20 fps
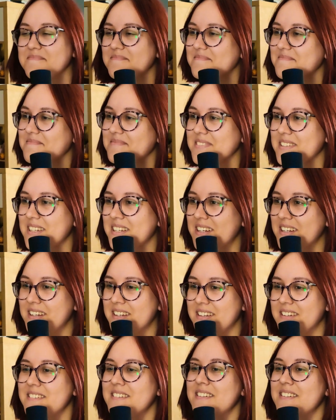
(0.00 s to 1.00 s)

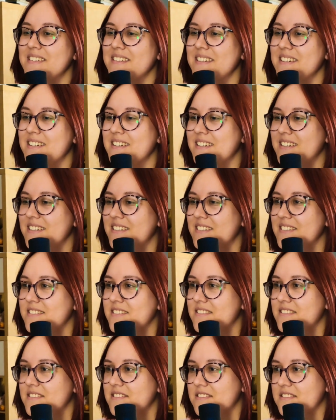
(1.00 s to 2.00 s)

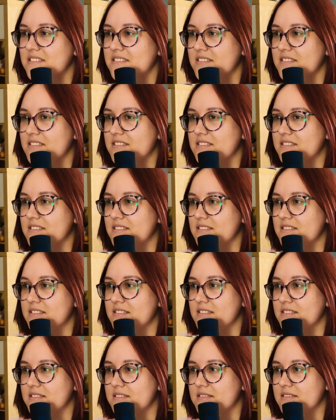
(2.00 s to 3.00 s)

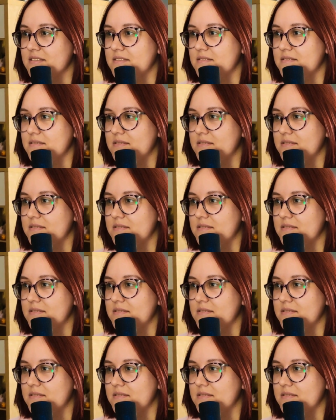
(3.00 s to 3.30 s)
(no one is talking)